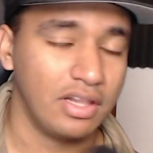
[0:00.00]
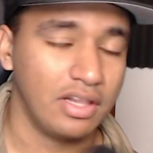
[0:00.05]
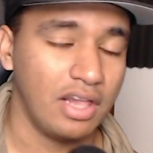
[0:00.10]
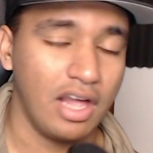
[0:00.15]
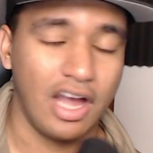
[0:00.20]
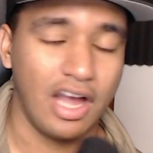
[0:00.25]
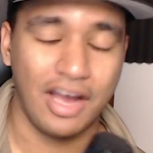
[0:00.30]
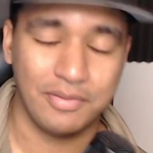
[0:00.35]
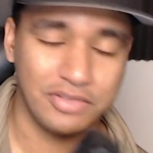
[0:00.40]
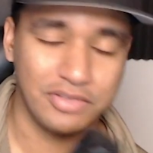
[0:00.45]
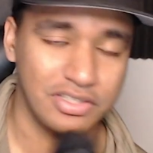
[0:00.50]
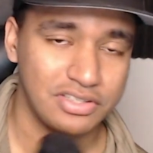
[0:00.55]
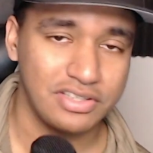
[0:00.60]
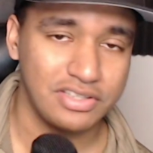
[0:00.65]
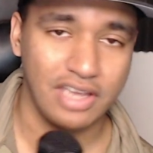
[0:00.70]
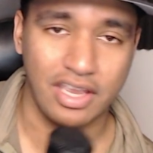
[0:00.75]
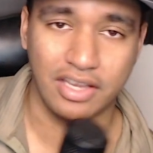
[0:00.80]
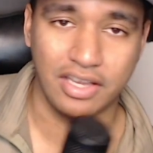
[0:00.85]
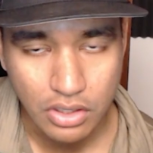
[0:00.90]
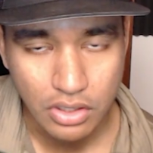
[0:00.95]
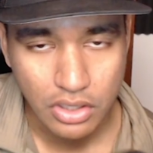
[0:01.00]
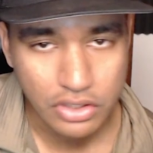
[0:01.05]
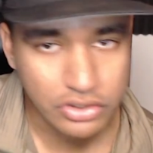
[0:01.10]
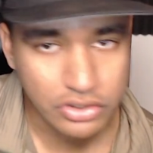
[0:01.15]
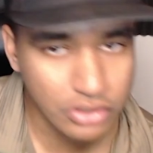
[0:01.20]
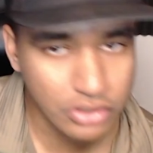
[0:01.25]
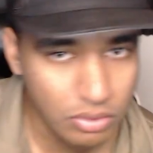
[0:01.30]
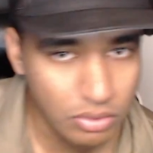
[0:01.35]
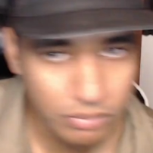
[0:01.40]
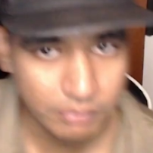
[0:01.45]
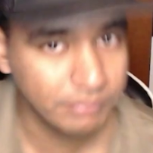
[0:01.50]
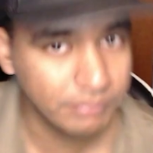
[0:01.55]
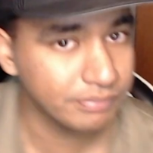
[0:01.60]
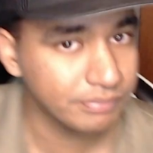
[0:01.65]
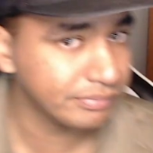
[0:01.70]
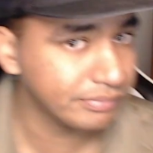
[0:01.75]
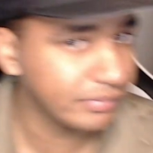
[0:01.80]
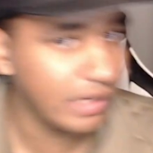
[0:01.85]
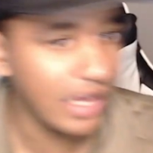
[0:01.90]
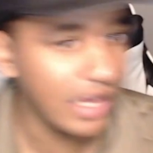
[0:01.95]
I'm just saying. So
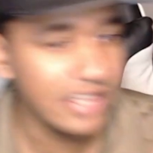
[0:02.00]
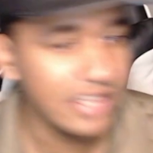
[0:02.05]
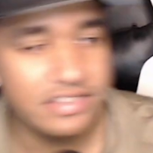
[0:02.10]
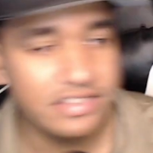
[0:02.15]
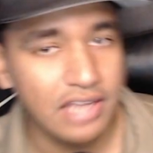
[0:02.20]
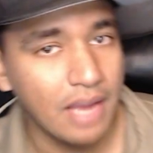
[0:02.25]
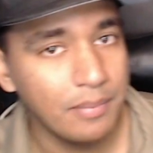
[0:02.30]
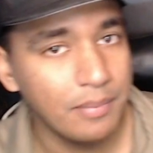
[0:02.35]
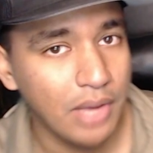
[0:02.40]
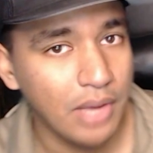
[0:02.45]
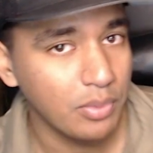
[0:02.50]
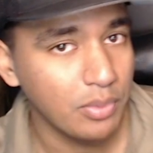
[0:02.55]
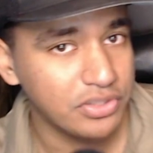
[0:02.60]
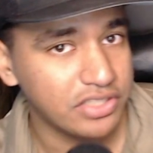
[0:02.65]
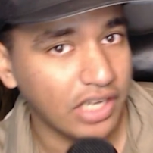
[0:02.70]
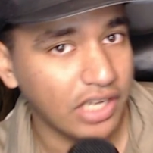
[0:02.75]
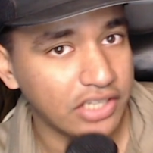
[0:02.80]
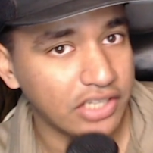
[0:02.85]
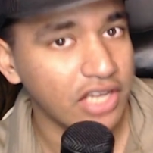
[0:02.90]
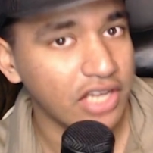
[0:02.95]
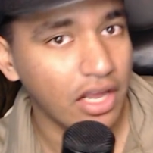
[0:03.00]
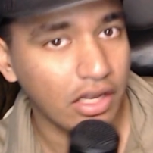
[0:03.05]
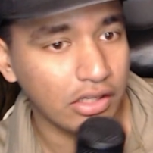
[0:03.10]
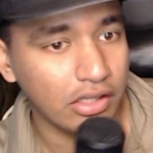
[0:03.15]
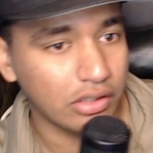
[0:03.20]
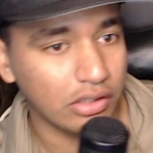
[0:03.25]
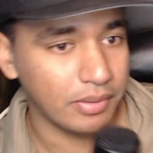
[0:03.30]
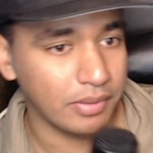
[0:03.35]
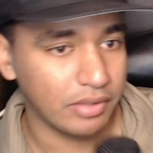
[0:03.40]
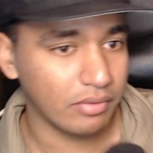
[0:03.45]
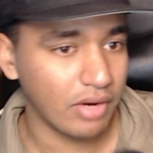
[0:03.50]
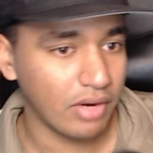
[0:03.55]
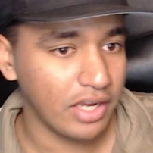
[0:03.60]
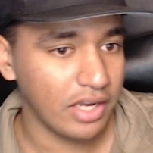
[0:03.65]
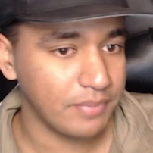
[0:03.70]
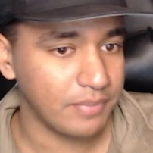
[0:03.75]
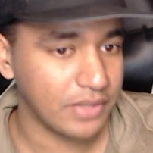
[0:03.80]
I was sketched out a little bit, right?